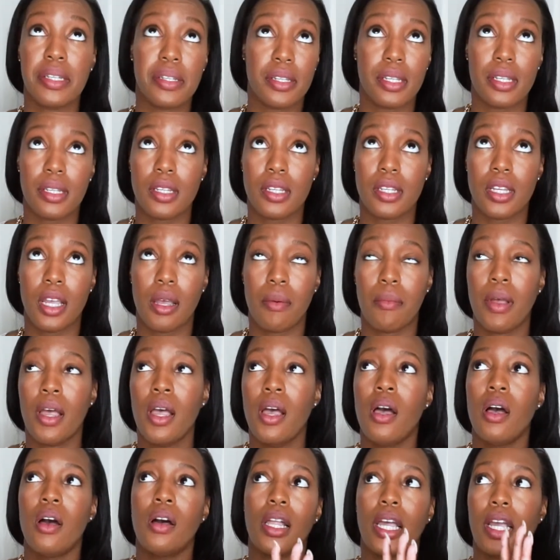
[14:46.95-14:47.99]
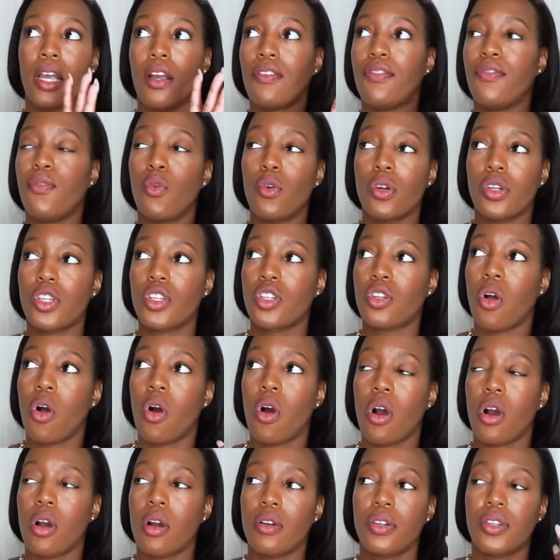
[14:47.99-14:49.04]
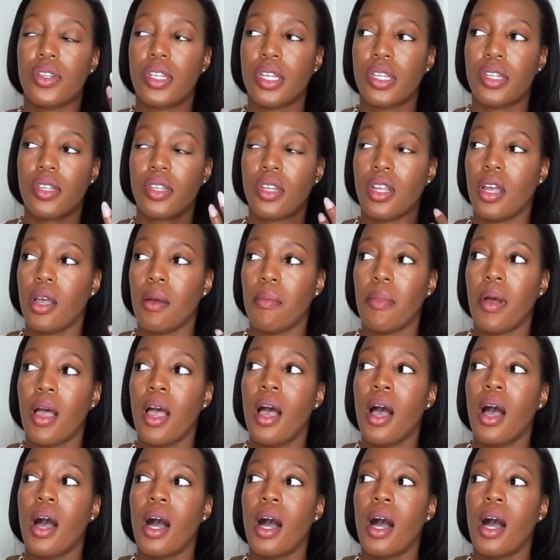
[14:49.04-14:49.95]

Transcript: system, like a 4-star system,